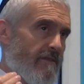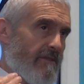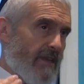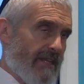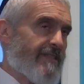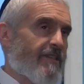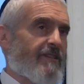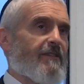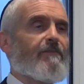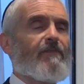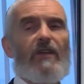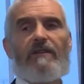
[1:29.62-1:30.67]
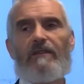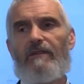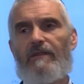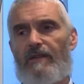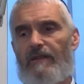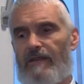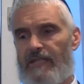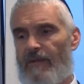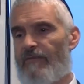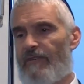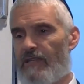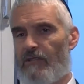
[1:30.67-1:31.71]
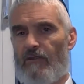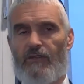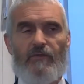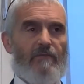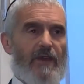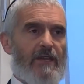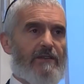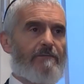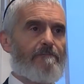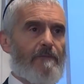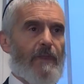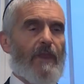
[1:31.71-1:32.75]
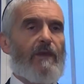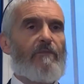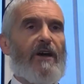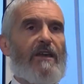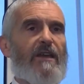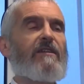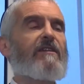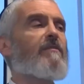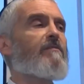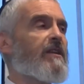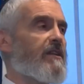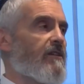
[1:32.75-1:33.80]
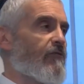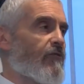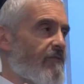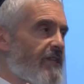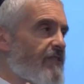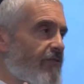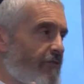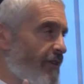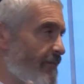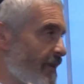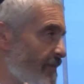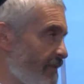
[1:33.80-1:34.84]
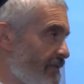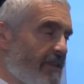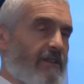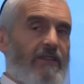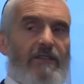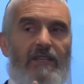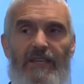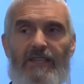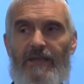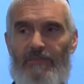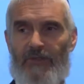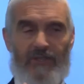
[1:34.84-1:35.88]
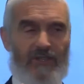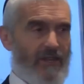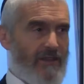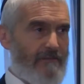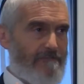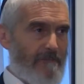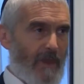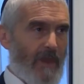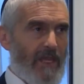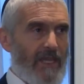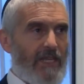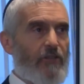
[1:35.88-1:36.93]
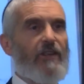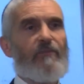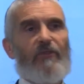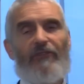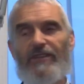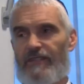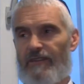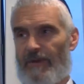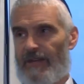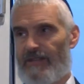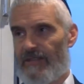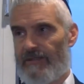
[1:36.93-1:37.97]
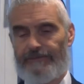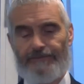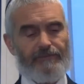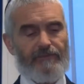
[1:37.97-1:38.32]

that system. Right? Some of these laws were made by a committee of almost 50 people that the Knesset put together, including professors of medicine,